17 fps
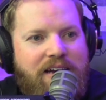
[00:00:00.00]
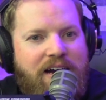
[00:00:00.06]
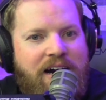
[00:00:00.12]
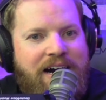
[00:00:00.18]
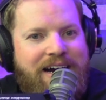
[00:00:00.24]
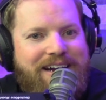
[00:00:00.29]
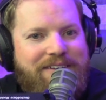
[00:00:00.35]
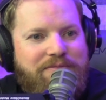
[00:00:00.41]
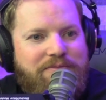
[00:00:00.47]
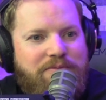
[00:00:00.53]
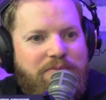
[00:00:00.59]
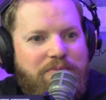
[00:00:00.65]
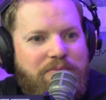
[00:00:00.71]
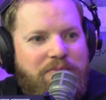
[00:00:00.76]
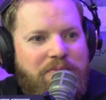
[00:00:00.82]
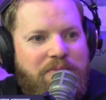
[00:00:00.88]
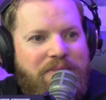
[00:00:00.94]
I've
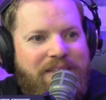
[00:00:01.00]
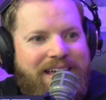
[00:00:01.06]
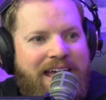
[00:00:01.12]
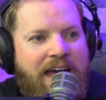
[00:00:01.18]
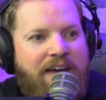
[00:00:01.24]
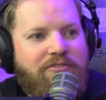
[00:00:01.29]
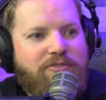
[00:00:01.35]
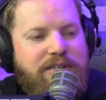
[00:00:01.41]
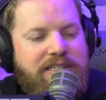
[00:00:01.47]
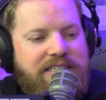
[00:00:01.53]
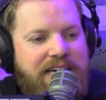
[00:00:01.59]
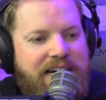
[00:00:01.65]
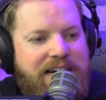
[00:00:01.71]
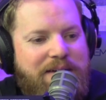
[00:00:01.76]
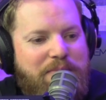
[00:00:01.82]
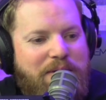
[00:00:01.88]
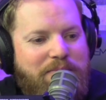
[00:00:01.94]
every
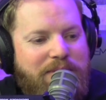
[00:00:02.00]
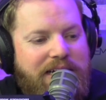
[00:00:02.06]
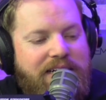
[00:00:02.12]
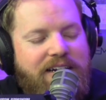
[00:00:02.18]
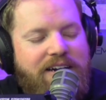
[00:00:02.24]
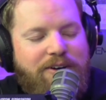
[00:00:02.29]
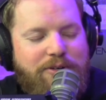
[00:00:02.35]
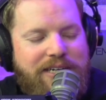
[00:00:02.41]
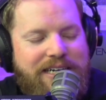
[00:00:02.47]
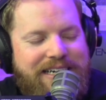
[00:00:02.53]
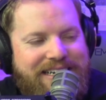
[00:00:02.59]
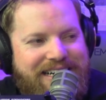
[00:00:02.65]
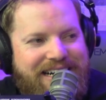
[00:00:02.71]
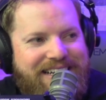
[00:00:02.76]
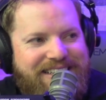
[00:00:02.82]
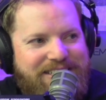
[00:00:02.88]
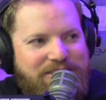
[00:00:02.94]
time I'm like, oh yeah, I
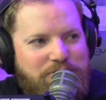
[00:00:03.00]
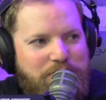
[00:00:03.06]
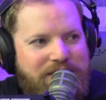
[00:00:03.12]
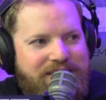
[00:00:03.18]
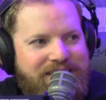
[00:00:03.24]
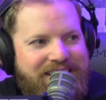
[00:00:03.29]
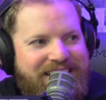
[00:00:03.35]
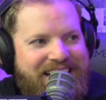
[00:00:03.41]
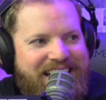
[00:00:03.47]
got this one,